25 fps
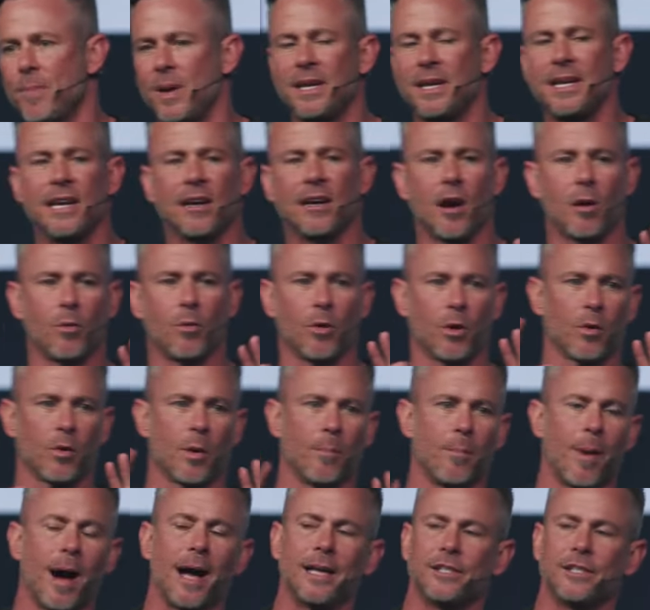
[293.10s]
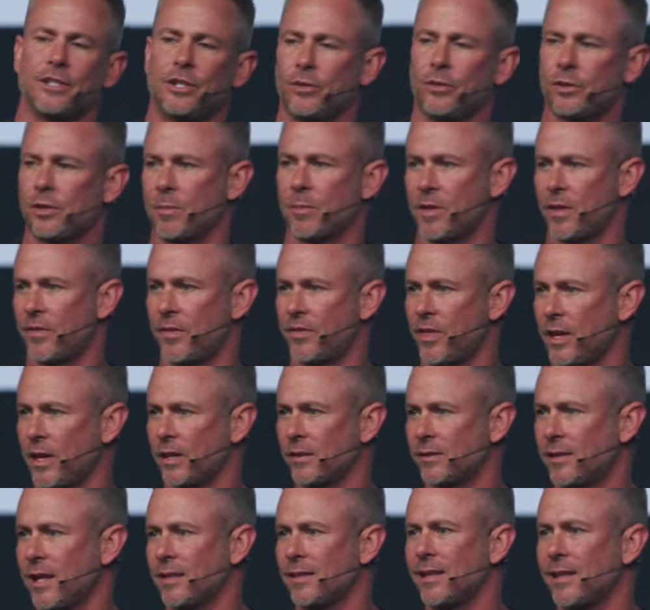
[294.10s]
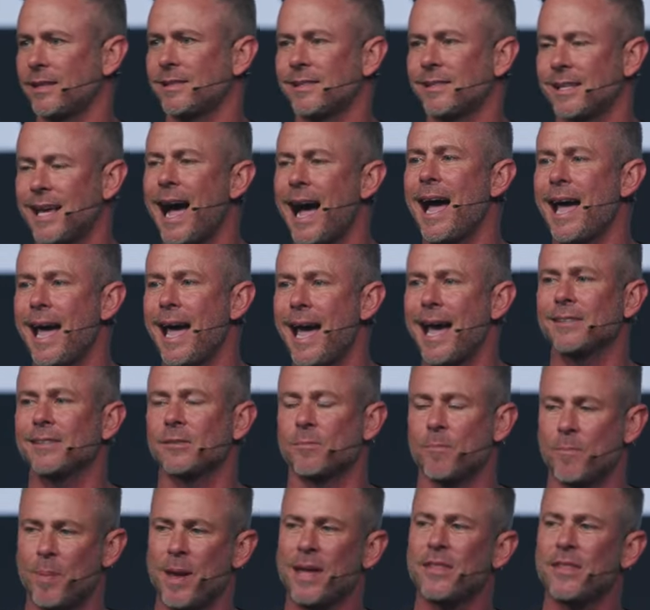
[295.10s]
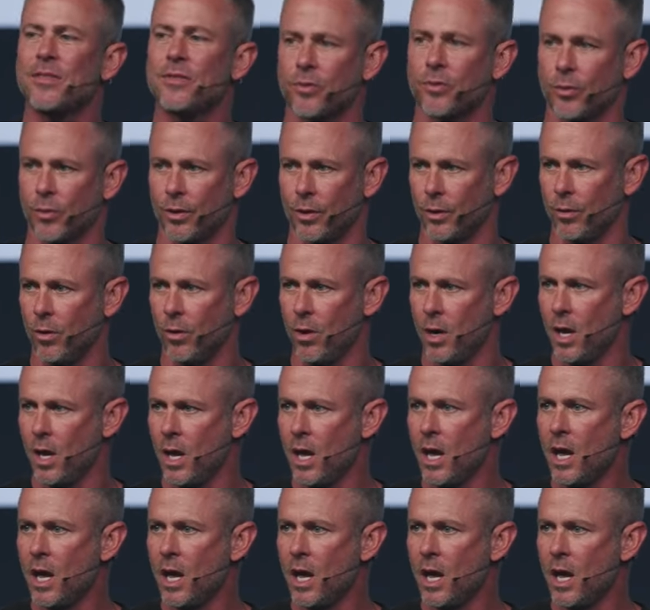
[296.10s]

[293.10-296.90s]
been here, I wanna remind you some of the things that this guy has been through